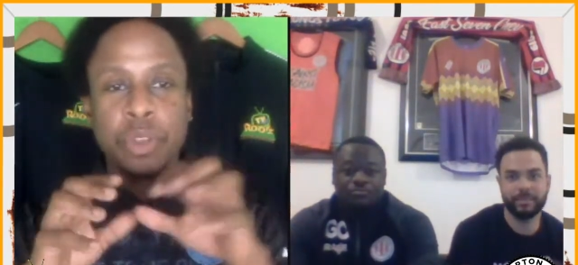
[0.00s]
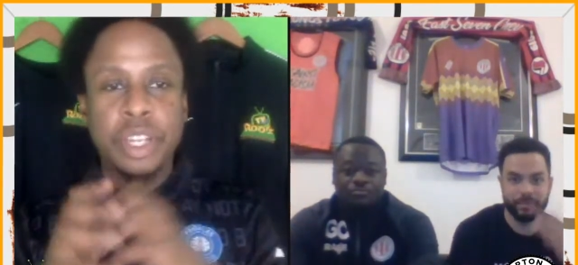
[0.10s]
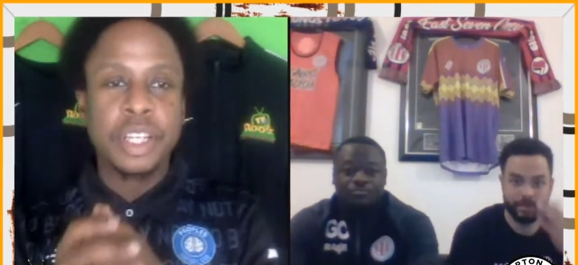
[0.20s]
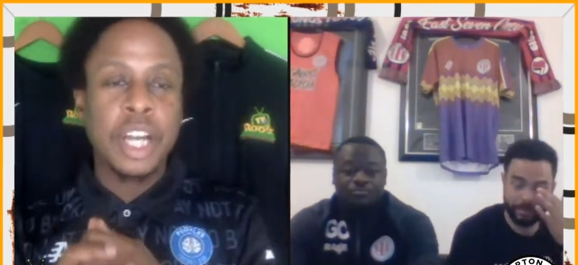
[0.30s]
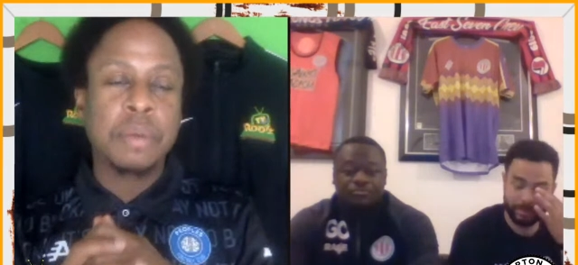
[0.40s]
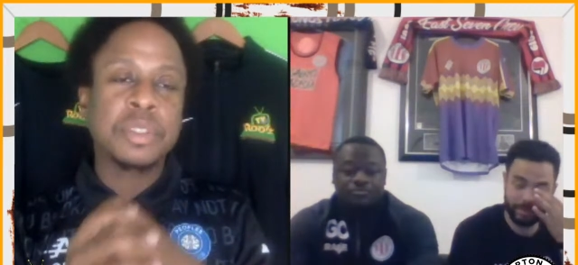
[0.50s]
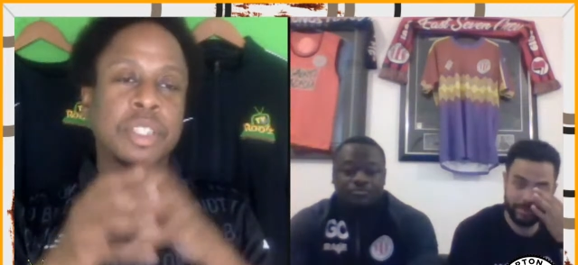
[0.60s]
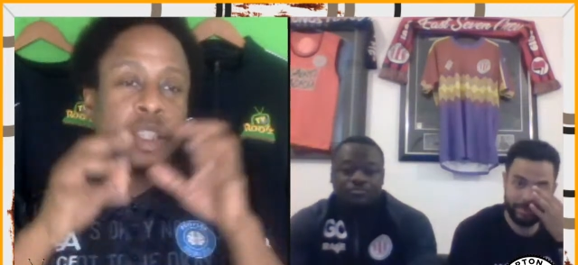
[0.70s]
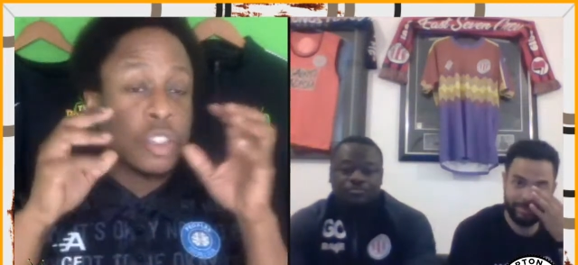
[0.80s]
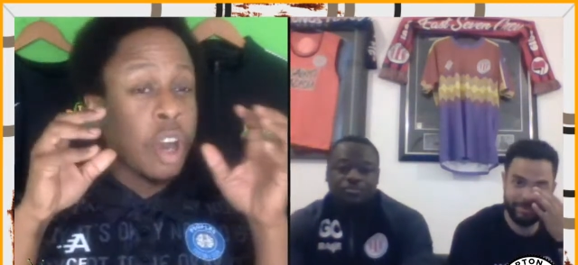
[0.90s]
Speaker 1: than the cups.
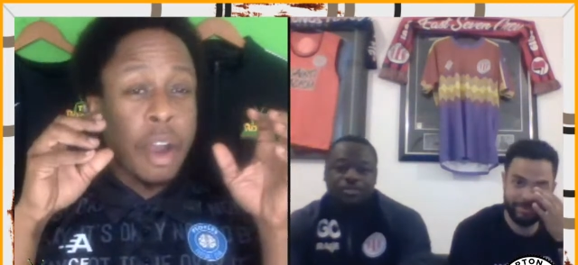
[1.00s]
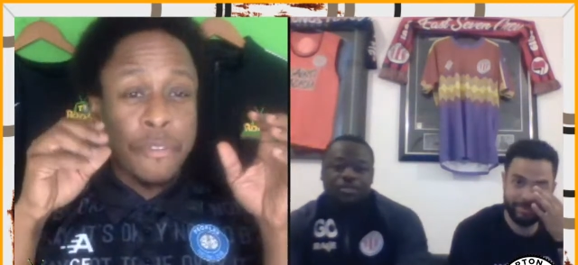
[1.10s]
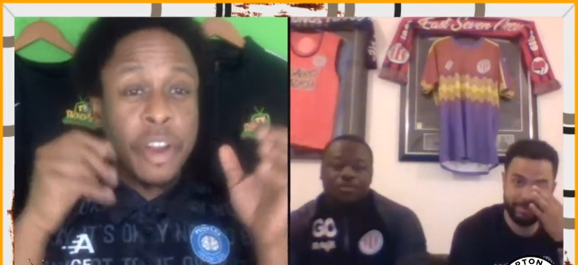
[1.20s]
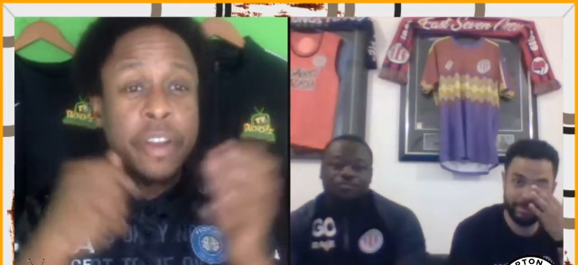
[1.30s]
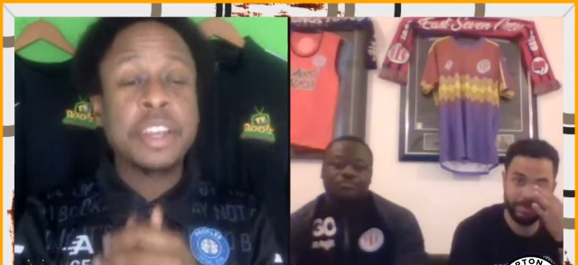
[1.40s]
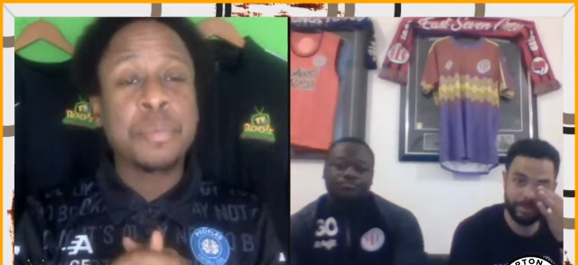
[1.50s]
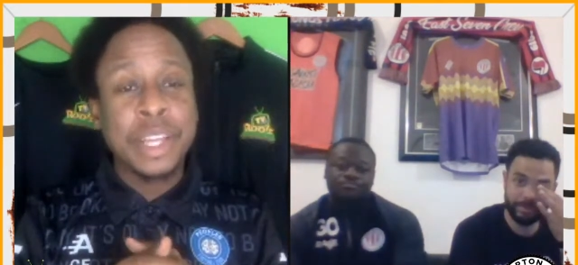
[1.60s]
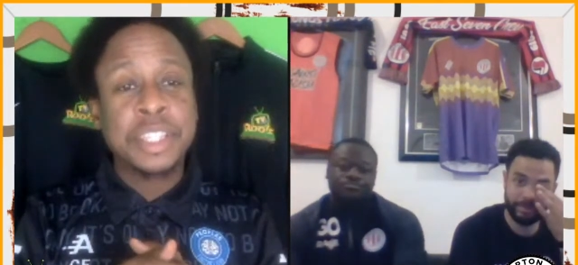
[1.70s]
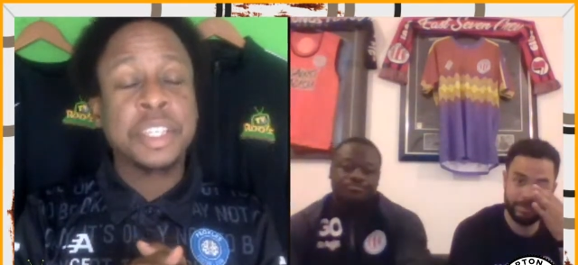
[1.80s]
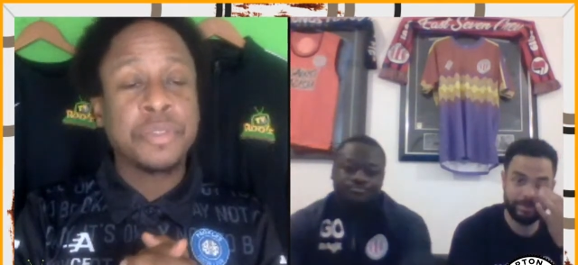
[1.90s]
You've got a yeah. very
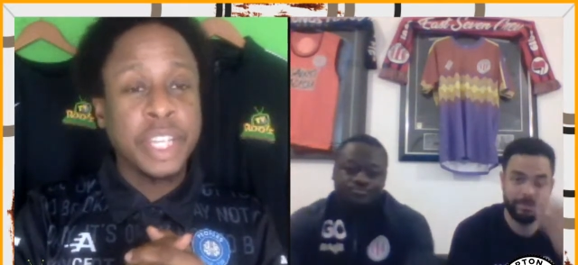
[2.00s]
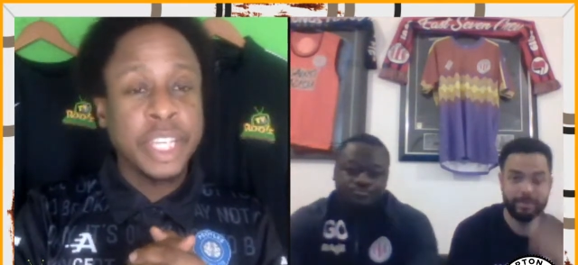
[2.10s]
competitive